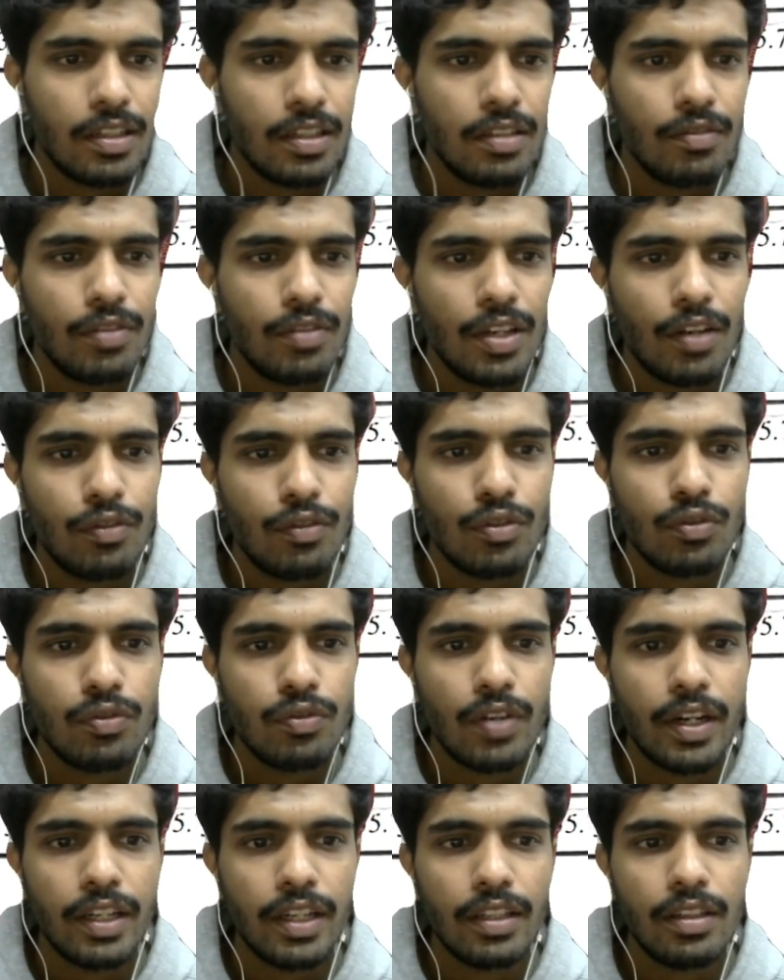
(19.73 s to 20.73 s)
and we have to
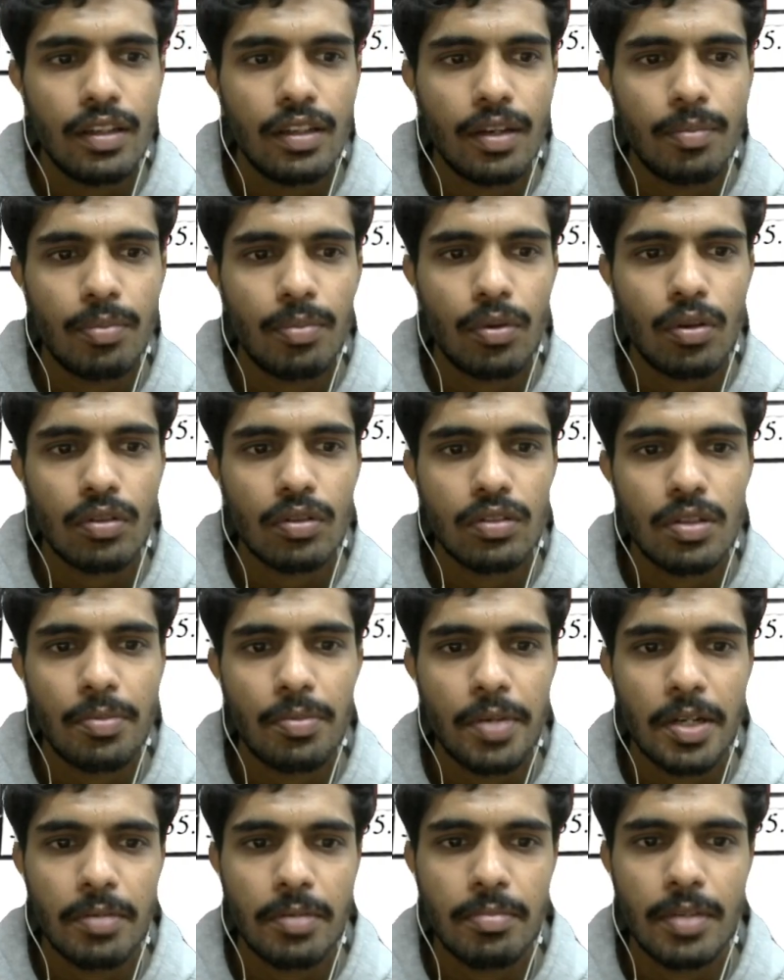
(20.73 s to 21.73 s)
find the
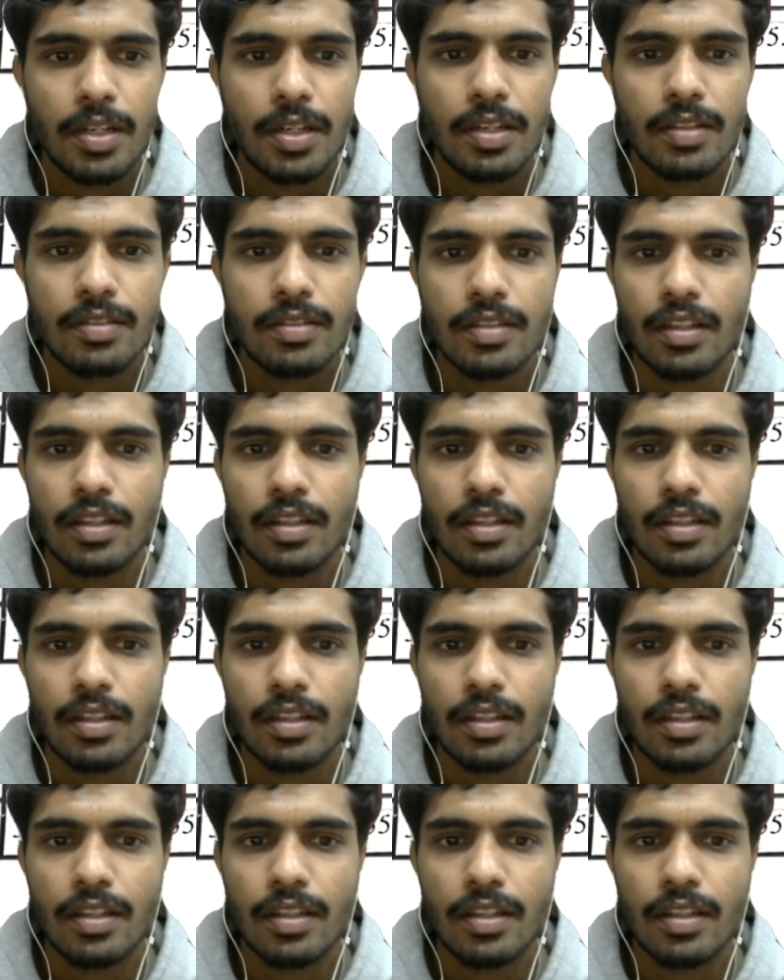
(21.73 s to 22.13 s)
approximate median